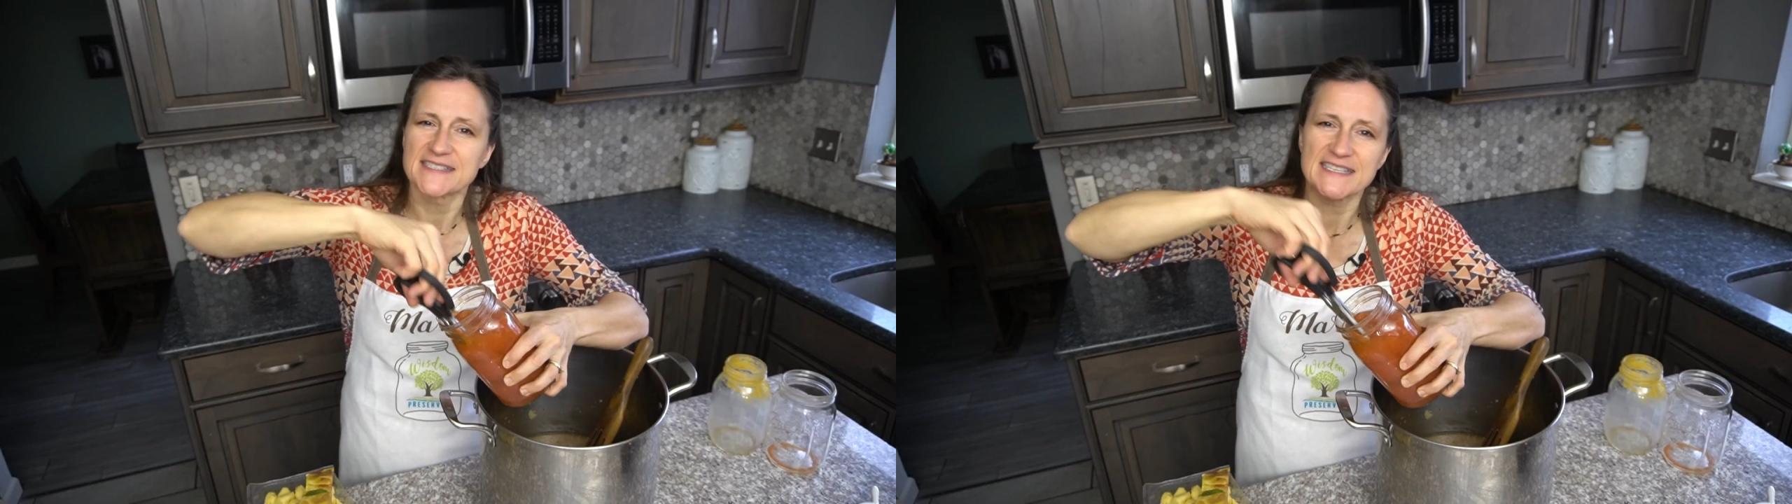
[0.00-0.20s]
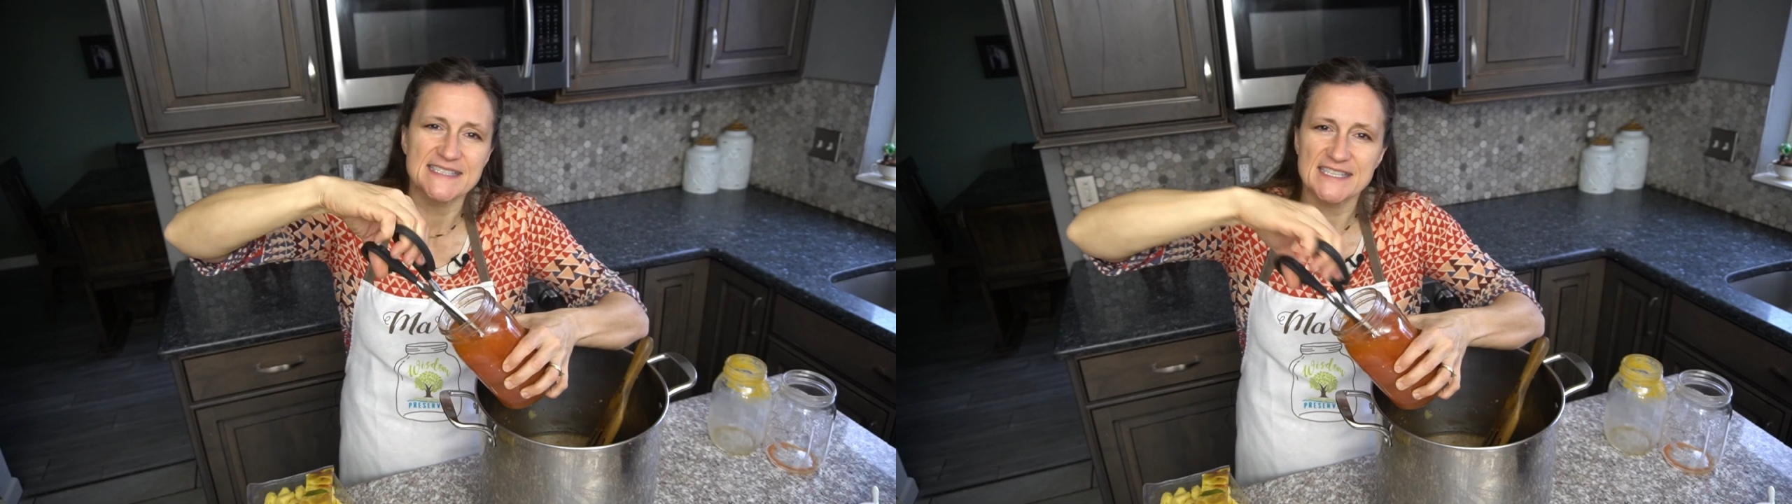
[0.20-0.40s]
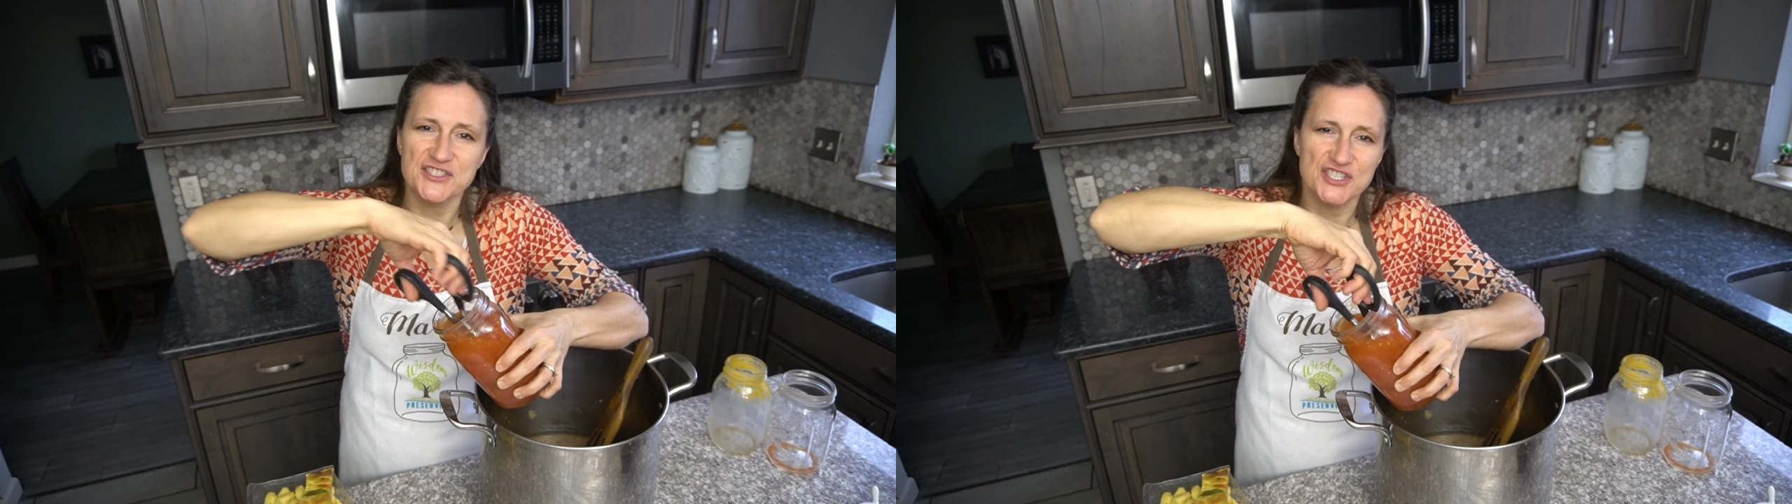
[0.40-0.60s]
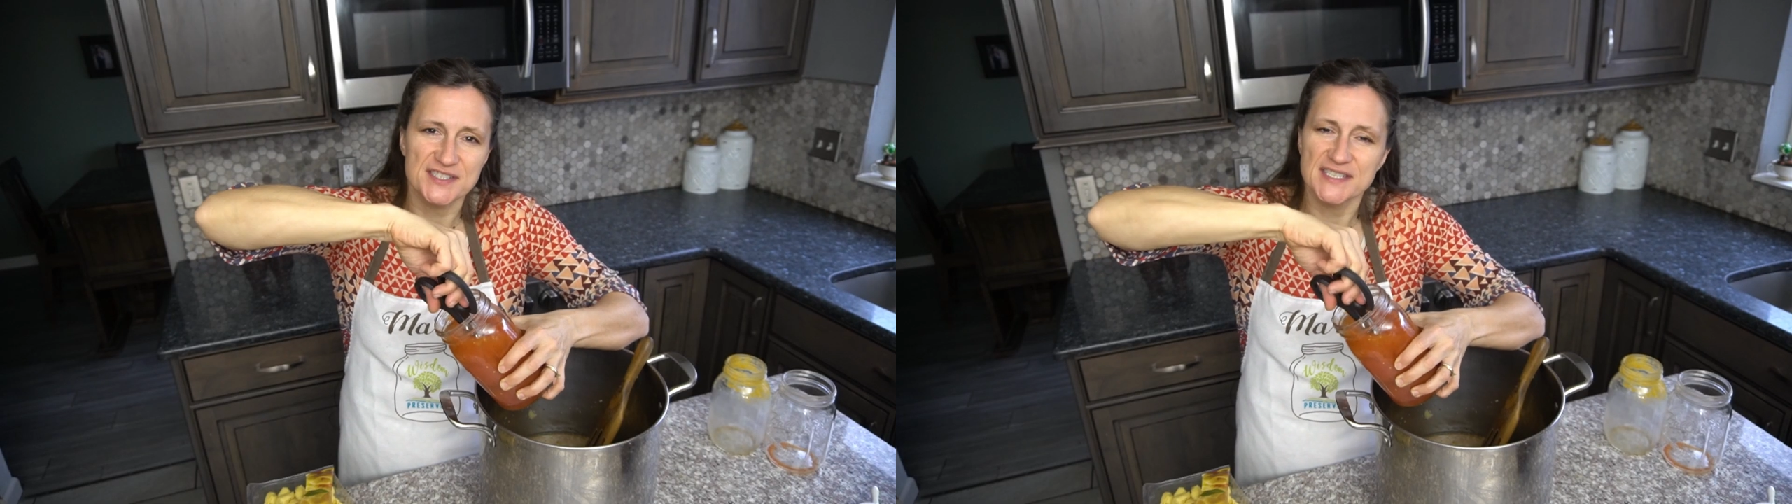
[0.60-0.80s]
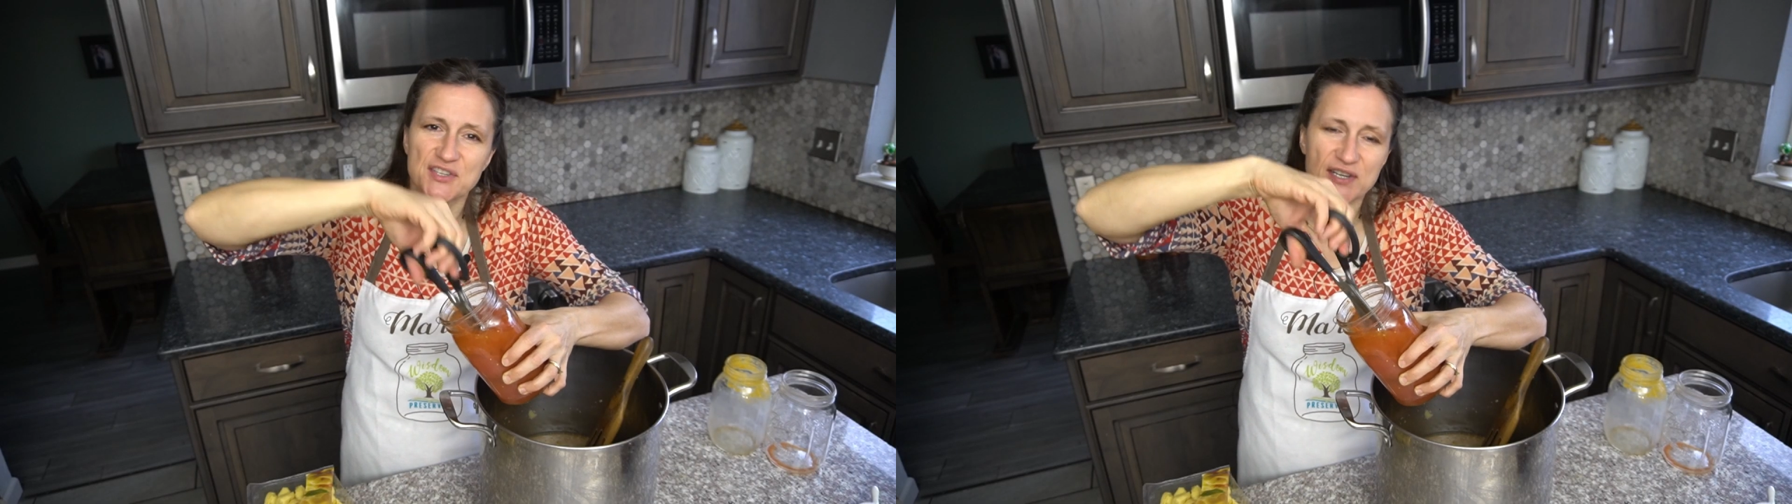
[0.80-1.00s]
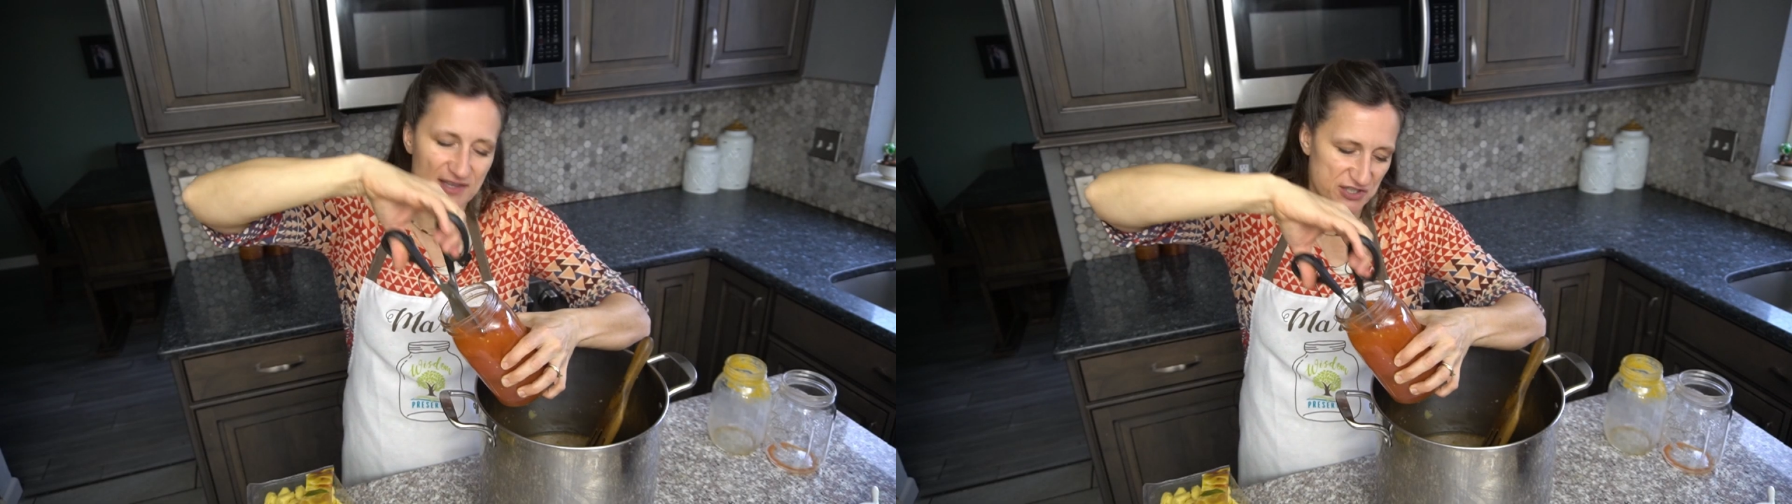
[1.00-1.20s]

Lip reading: it's easiest just to do it in the